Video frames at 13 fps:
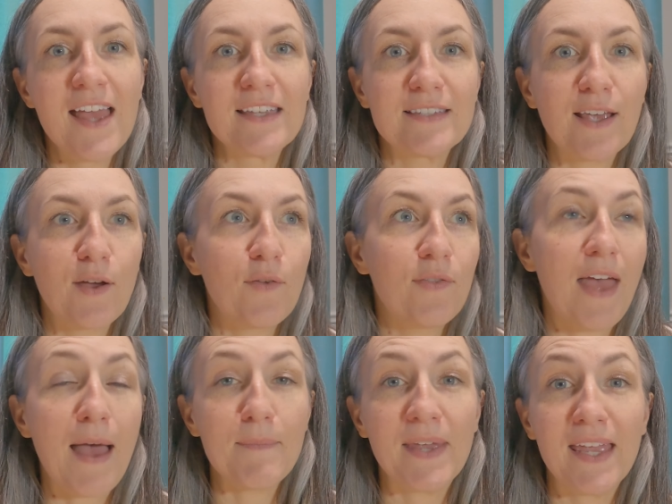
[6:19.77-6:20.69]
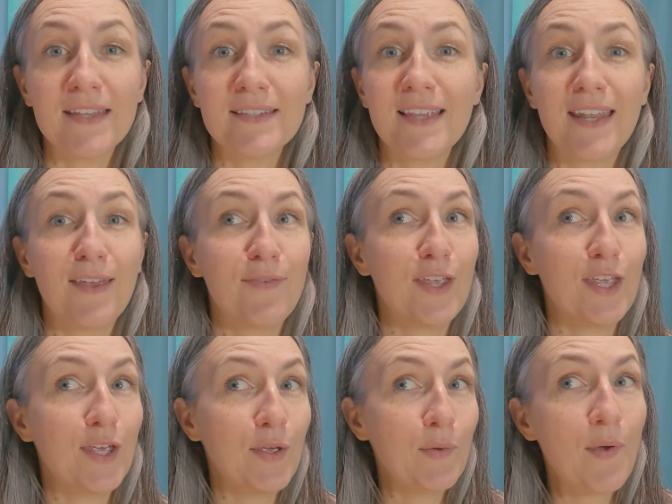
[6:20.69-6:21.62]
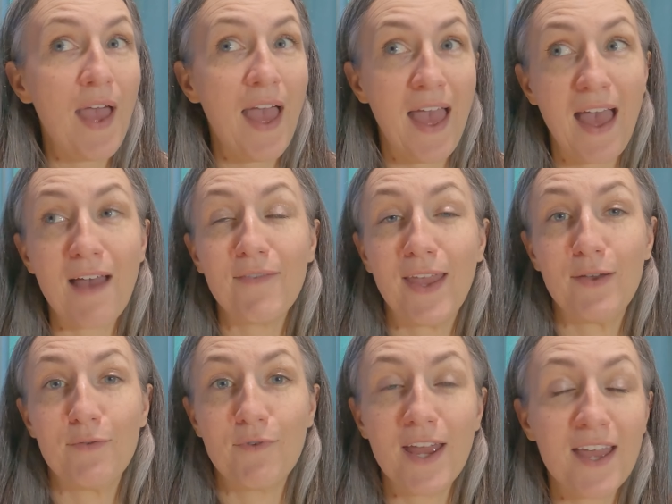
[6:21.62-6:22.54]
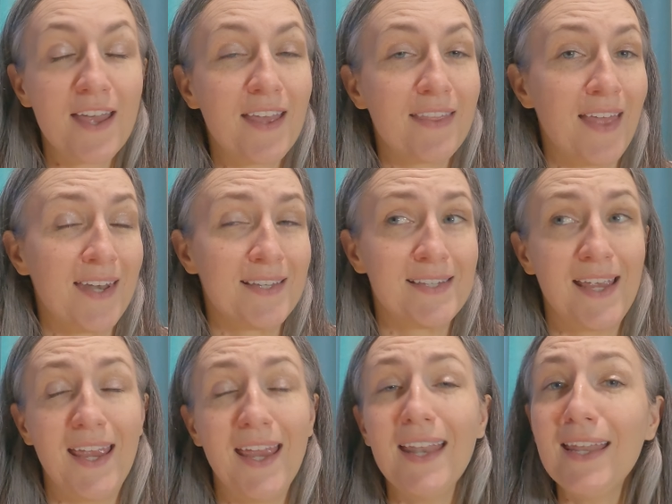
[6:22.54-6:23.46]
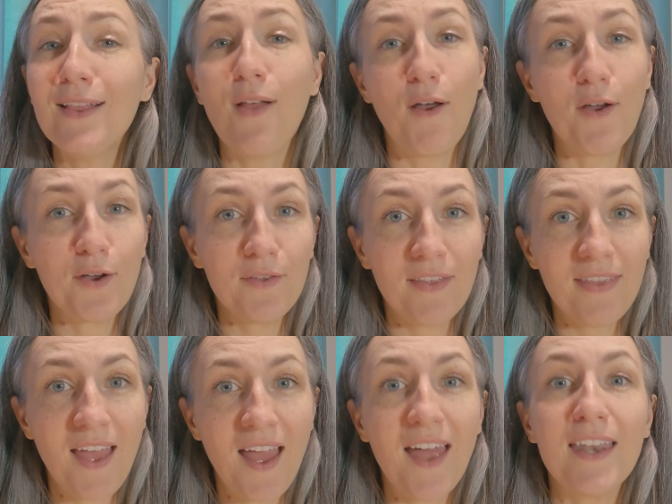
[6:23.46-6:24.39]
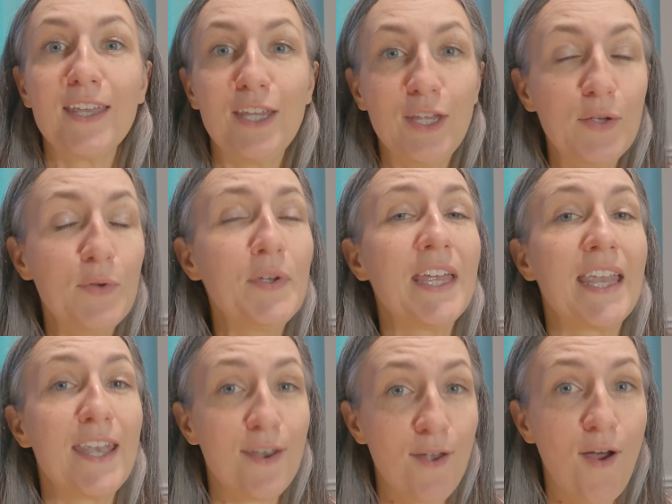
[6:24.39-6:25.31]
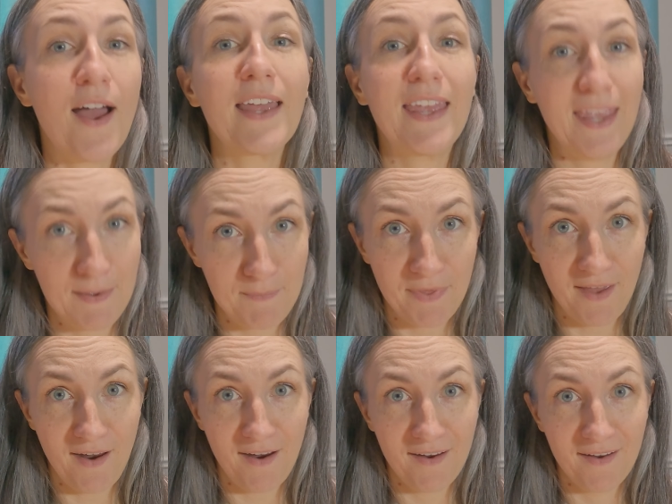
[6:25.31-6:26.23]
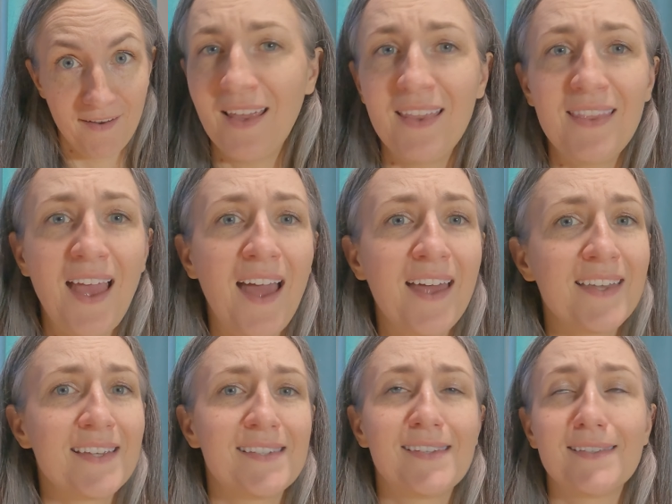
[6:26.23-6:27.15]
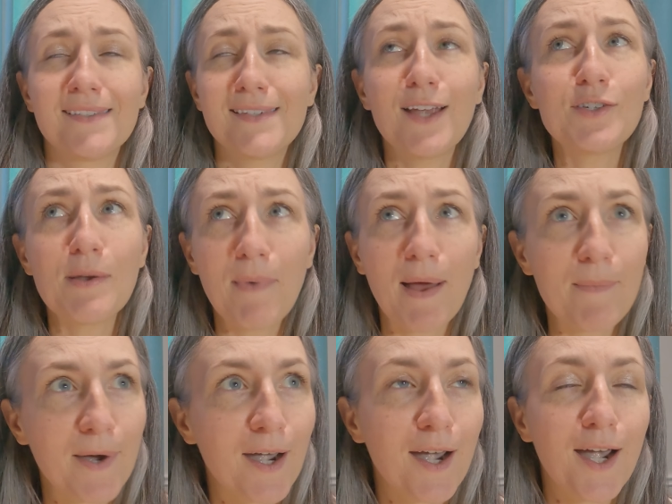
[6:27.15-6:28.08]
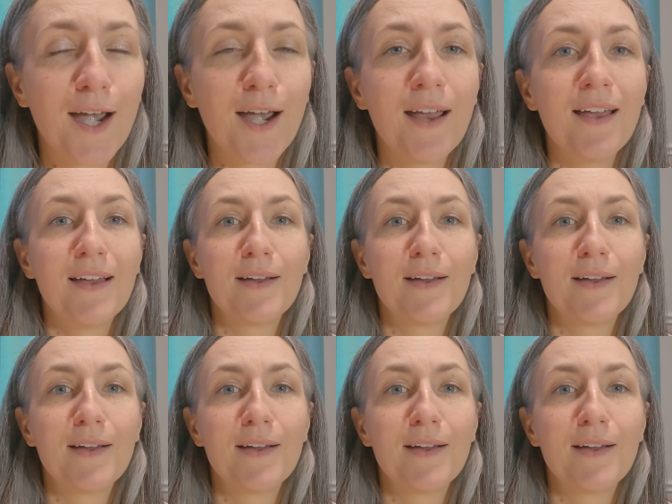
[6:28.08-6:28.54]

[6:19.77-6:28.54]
So that means that if you have a rig that is any longer than that, you cannot camp there. And that is such a bummer.